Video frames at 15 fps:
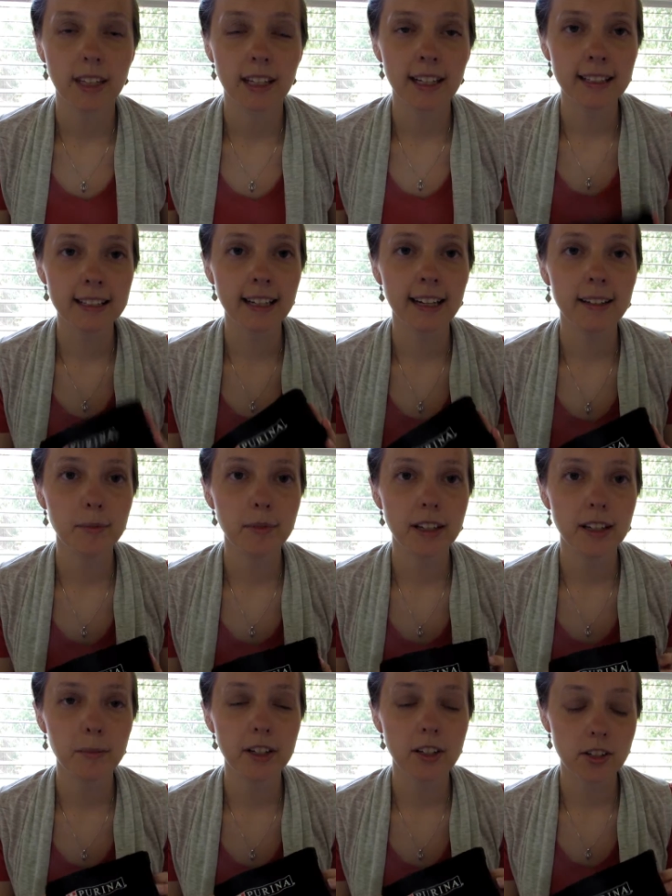next item that
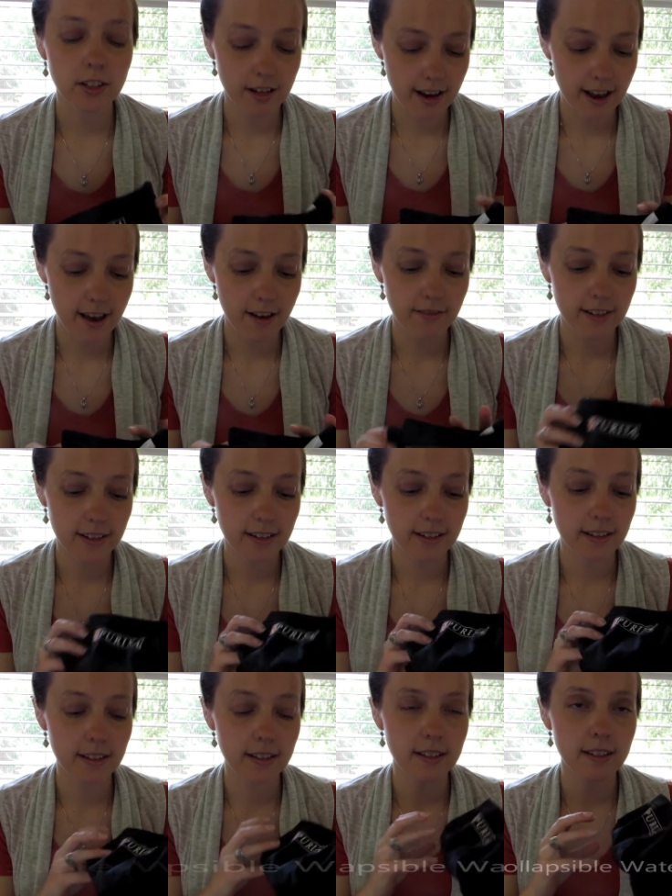I make sure to have is
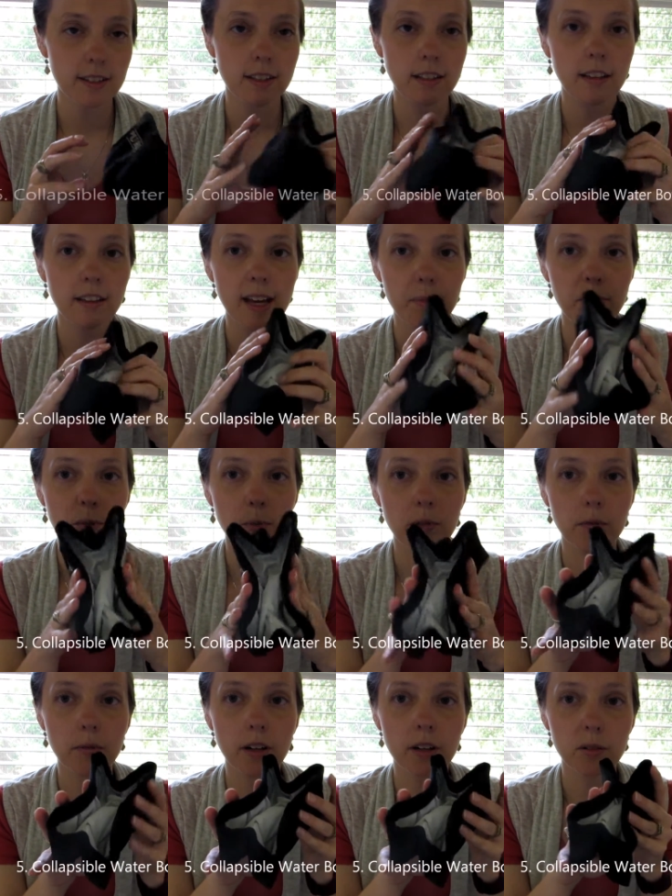this collapsible
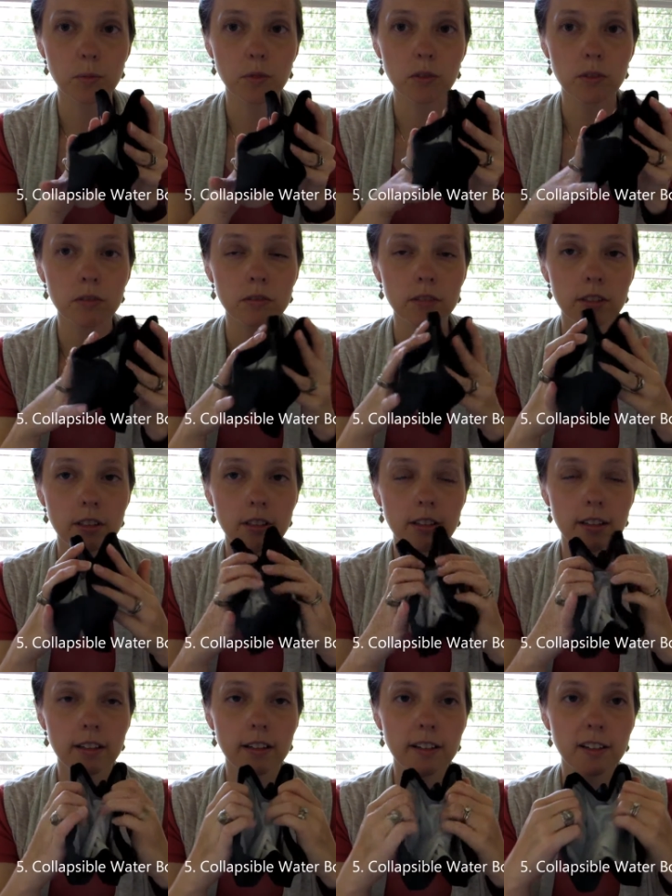water bowl.
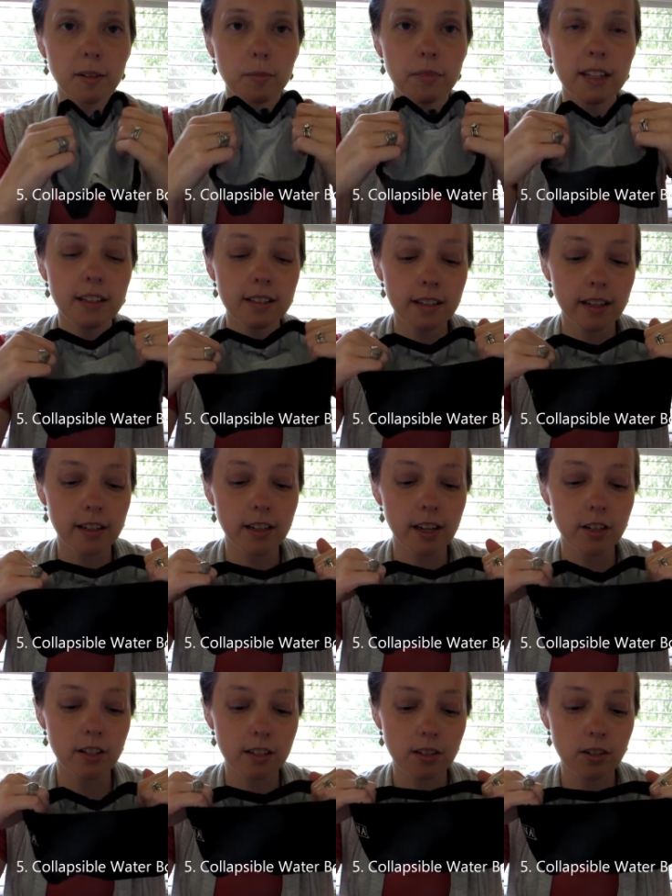This I
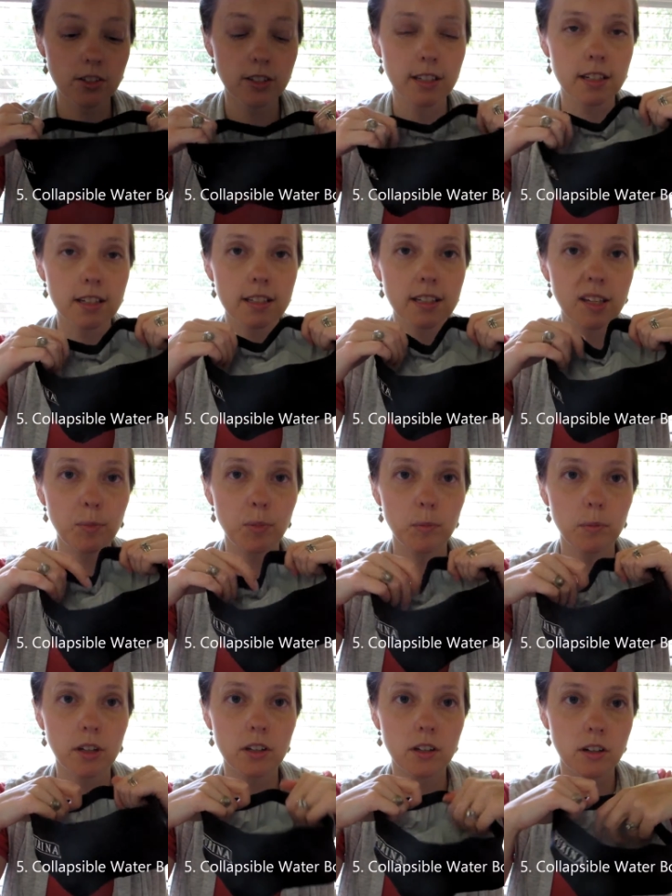actually usually just keep in
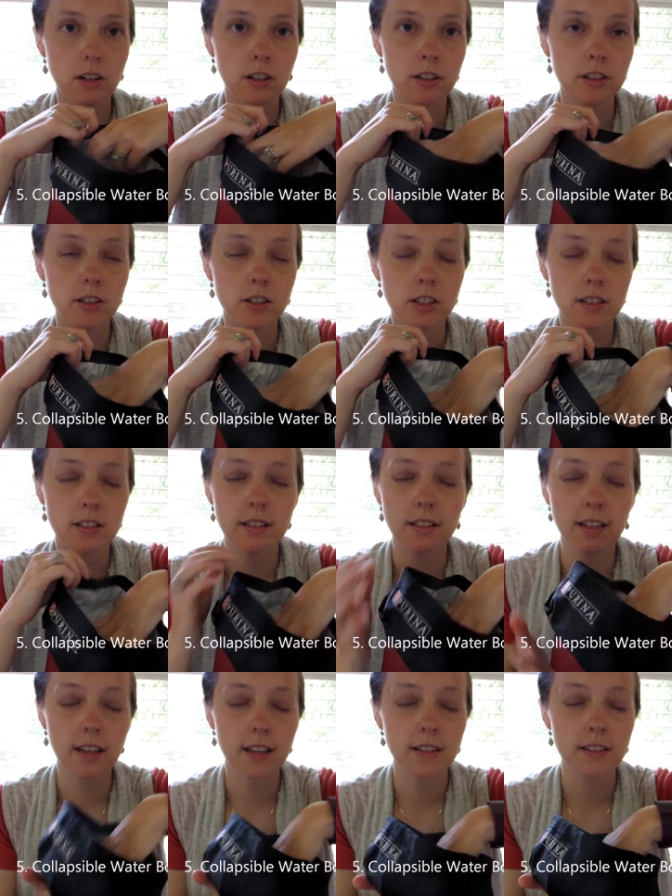my car just in
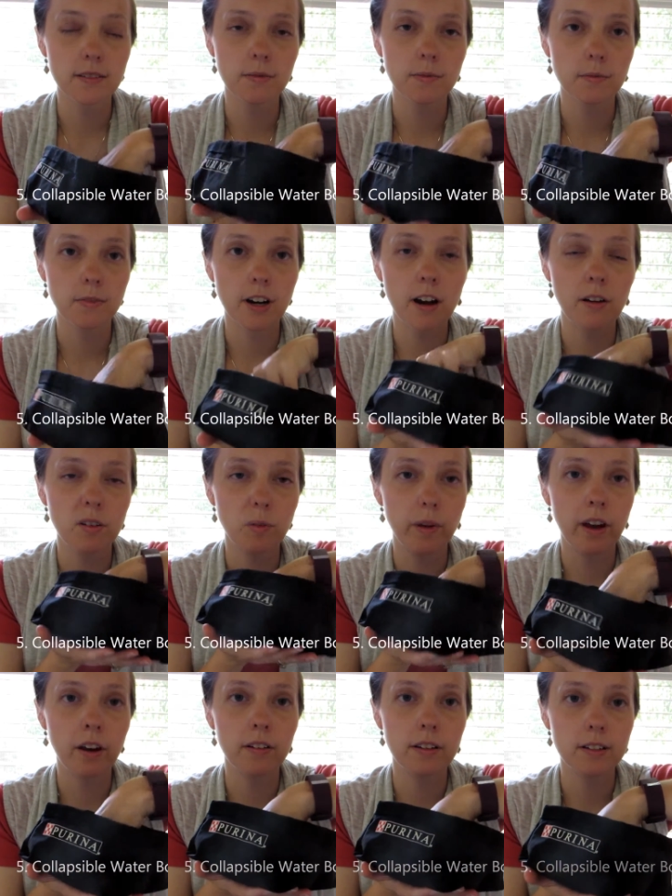case we're out and
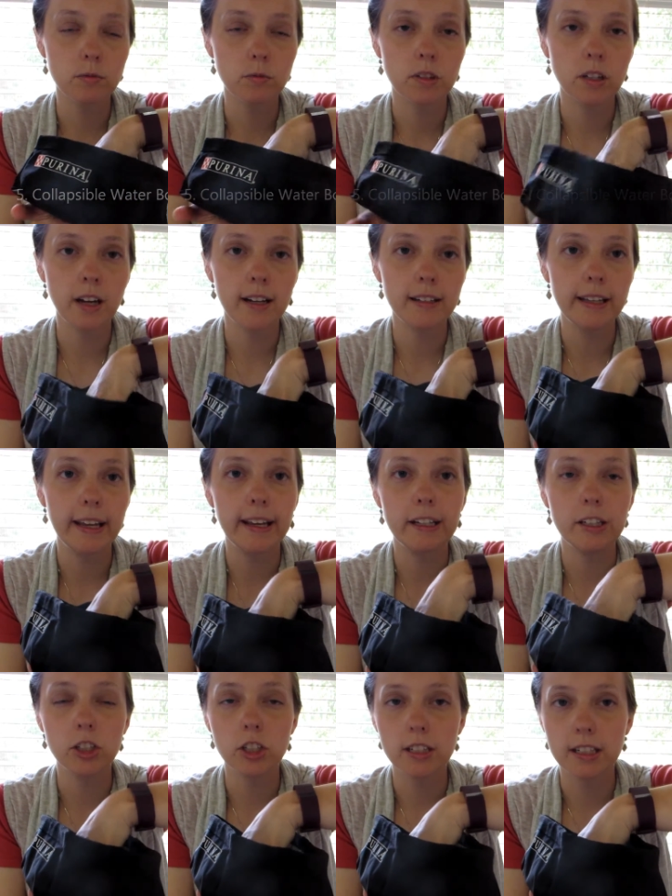about and it's a really hot day
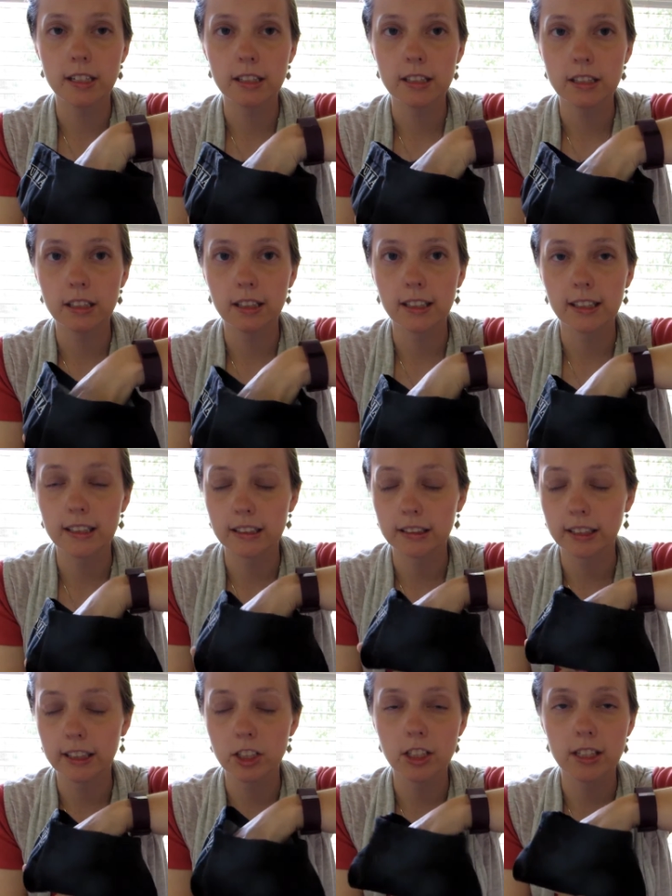and she's looking
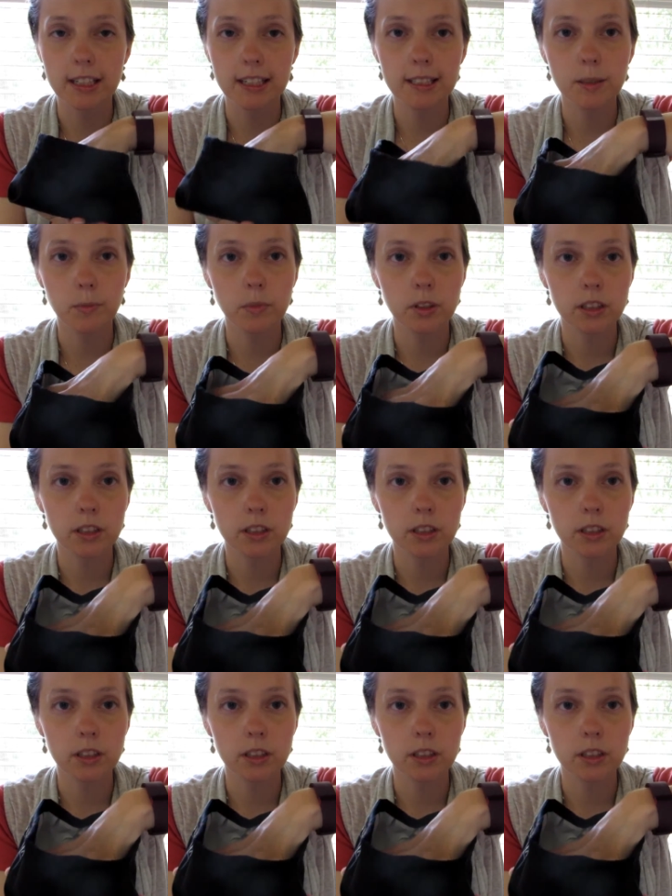like she needs some